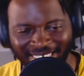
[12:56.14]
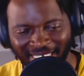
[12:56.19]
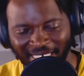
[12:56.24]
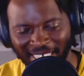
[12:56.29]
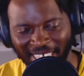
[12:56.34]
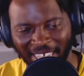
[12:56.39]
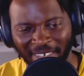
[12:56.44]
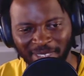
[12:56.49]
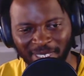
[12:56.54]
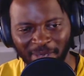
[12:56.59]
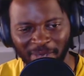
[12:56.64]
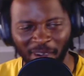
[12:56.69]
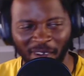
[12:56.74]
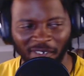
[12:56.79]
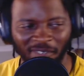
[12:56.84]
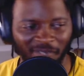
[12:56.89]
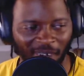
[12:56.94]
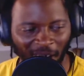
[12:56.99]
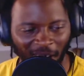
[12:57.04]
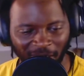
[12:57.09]
gives it more
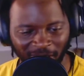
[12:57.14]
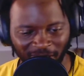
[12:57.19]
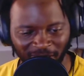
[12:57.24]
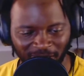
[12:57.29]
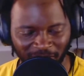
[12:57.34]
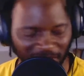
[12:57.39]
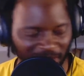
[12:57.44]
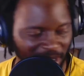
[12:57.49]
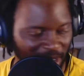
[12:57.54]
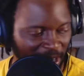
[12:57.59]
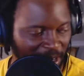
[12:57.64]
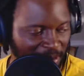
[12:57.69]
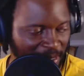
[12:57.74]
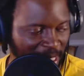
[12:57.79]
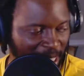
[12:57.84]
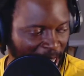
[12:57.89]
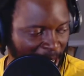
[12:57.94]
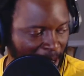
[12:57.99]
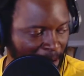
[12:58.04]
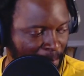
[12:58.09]
volume. You know what I'm
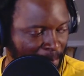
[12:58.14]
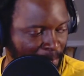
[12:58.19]
saying?